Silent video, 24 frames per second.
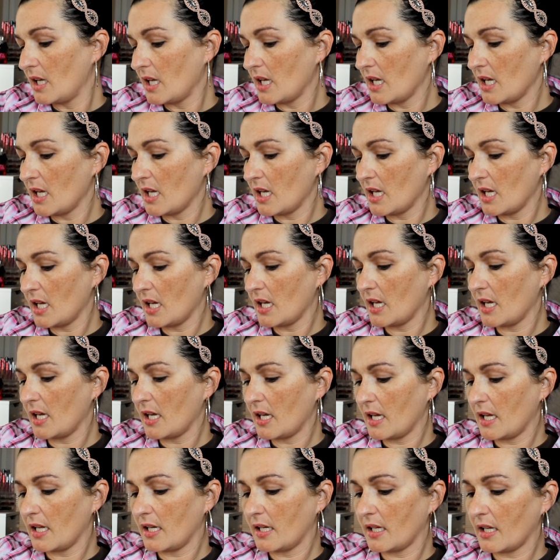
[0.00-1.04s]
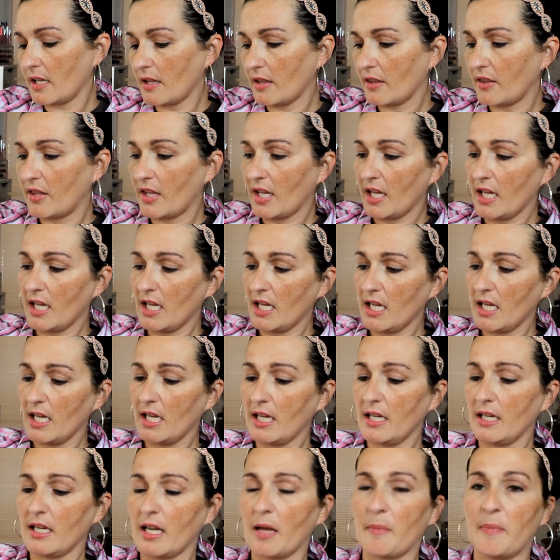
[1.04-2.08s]
And
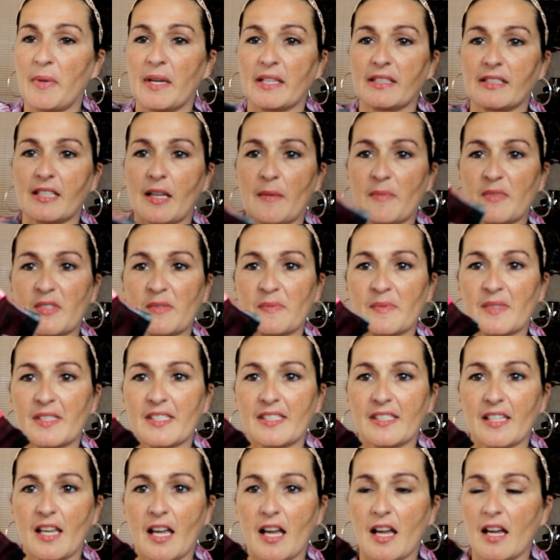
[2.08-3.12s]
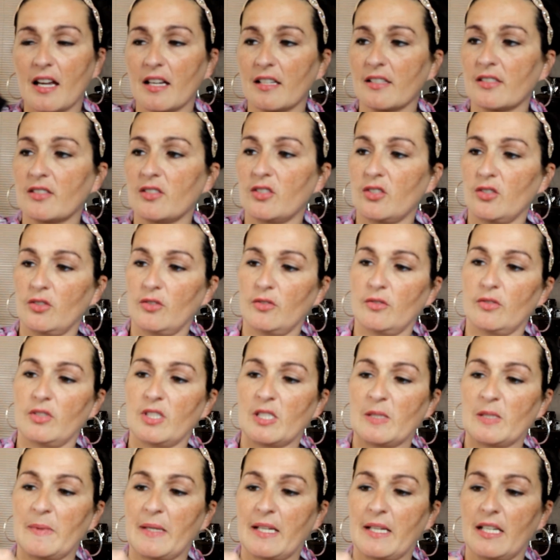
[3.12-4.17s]
then I picked up some socks too
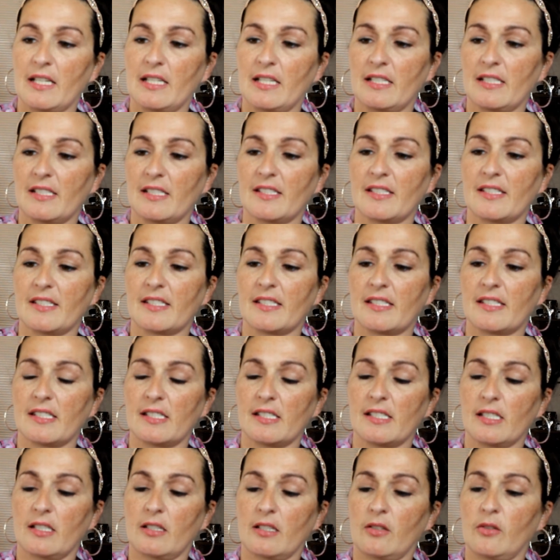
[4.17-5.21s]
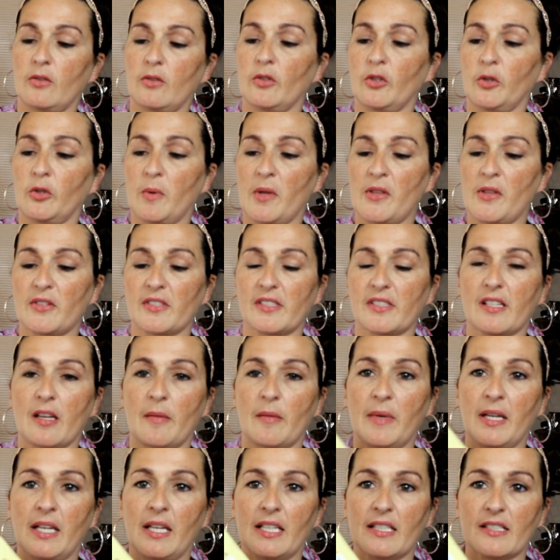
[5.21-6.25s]
just because cooler weather is
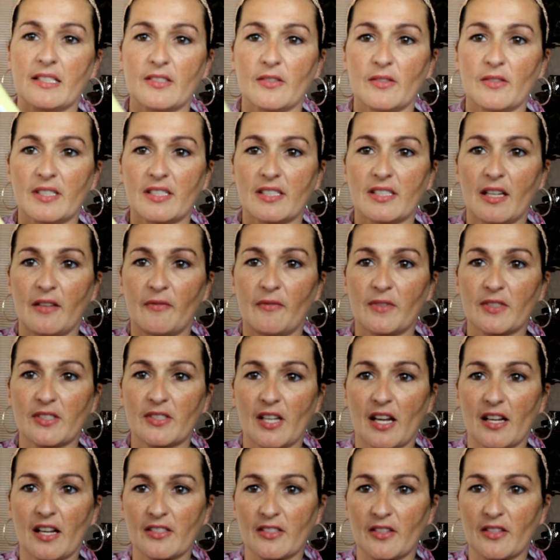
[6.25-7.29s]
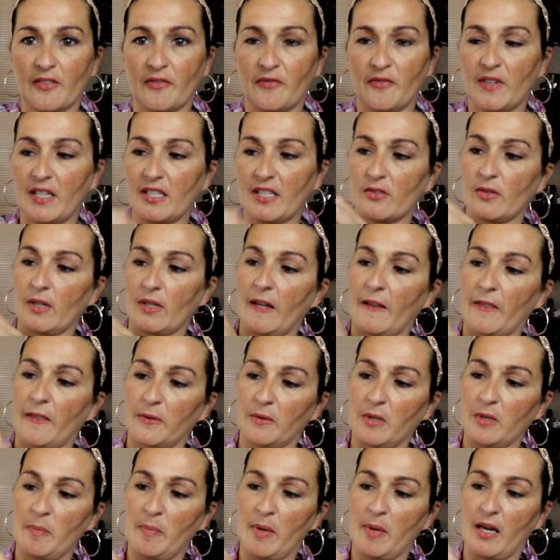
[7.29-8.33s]
coming and so it's time for socks on the feet. So I got
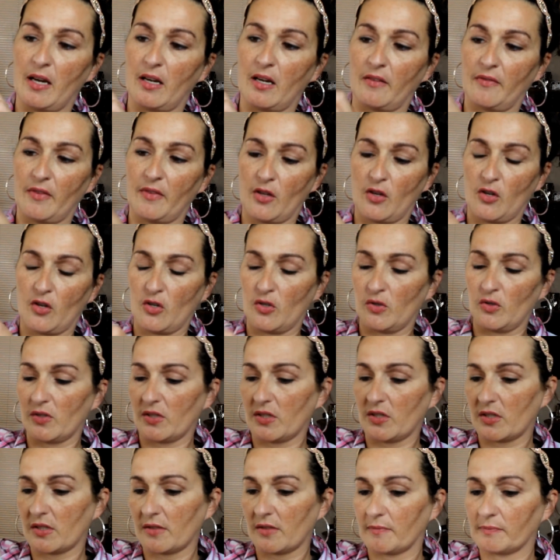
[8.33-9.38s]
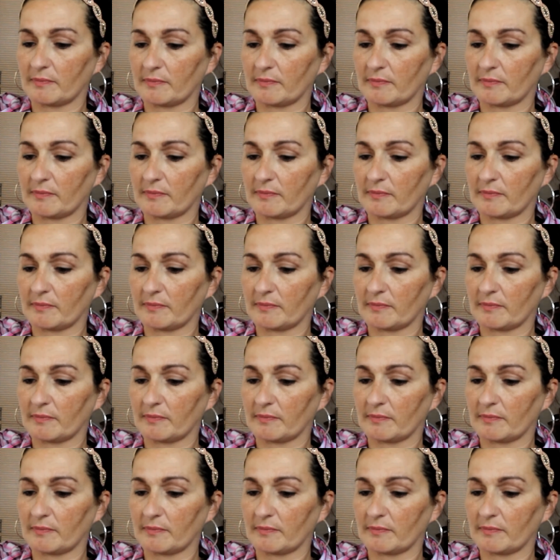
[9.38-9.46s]
three pair of those.